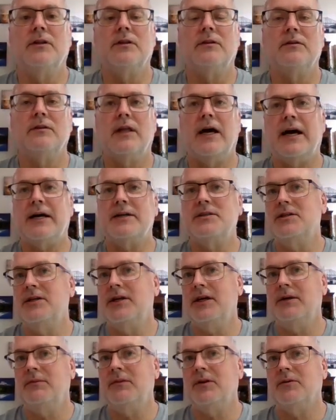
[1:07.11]
last
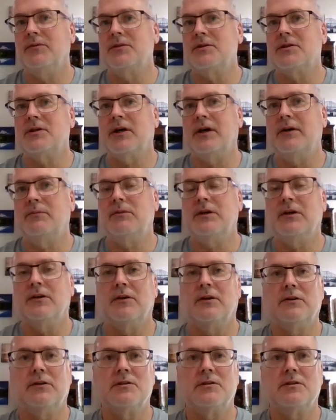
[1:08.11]
name that was typed in there,